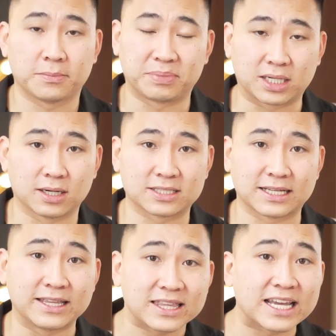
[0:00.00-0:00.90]

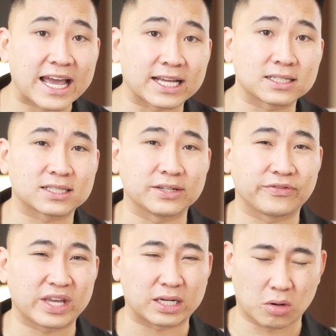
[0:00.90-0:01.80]
because in the end,
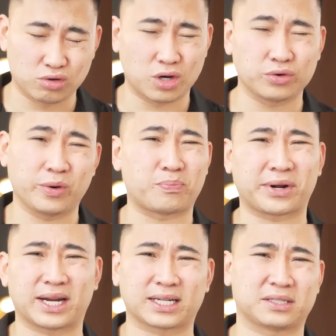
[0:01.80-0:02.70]
if they don't know your
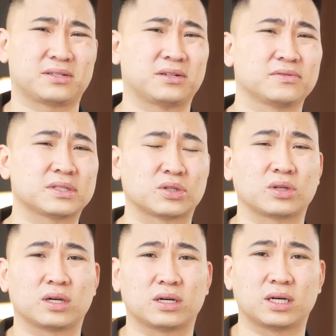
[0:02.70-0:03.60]
product and service,
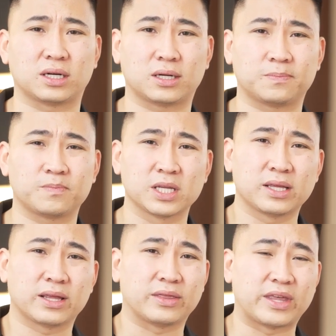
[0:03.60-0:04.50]

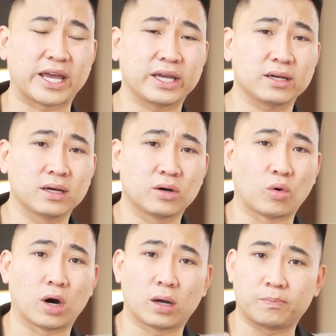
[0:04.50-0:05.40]
they,
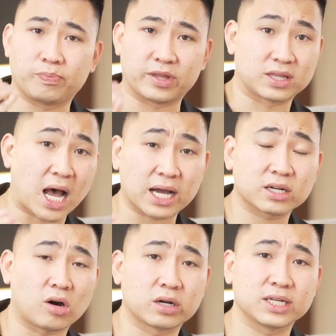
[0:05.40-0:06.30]
or the
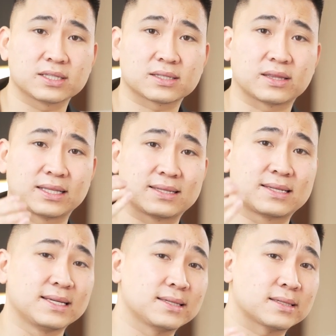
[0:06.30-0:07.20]
target audience that
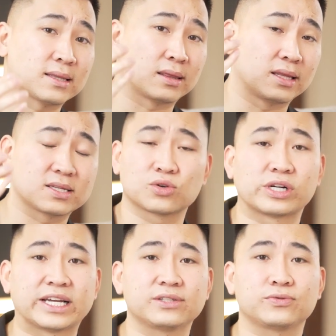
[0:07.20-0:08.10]
sees this
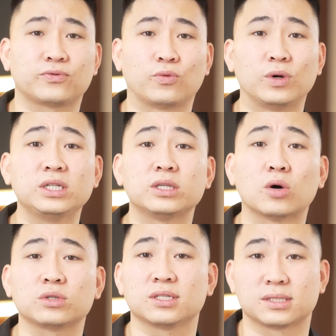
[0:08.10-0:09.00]
creative, will
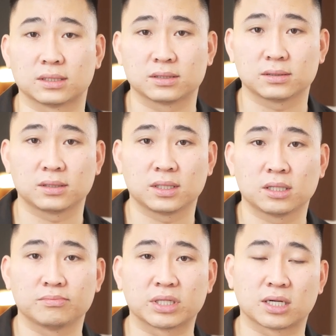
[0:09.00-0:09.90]
notice it,
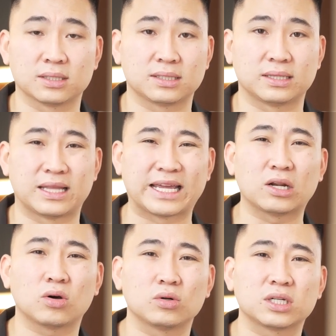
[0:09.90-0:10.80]
because they
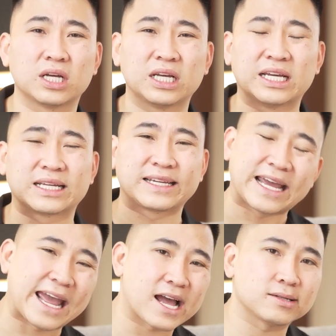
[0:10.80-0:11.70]
don't
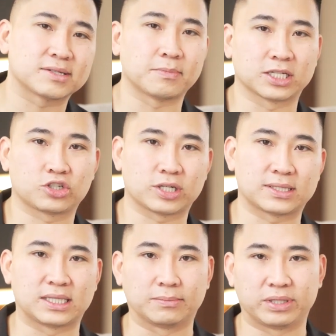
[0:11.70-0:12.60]
care as much
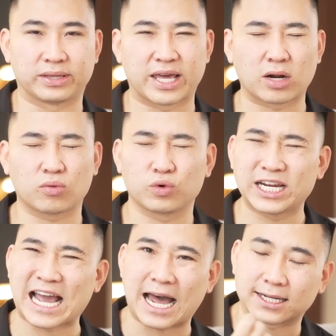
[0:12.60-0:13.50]
as deeply. They don't
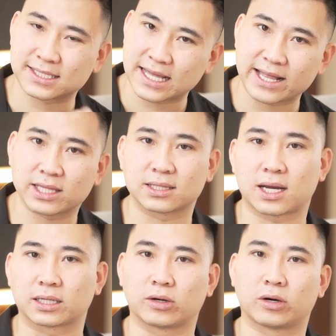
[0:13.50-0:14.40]
really understand the
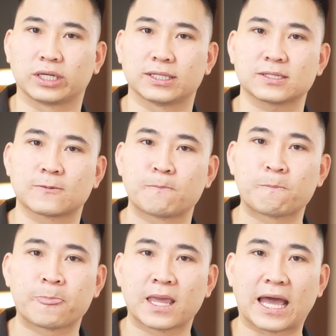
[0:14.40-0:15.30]
target audience,
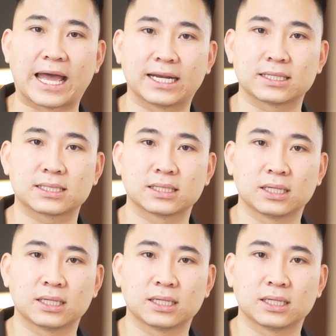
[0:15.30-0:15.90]
and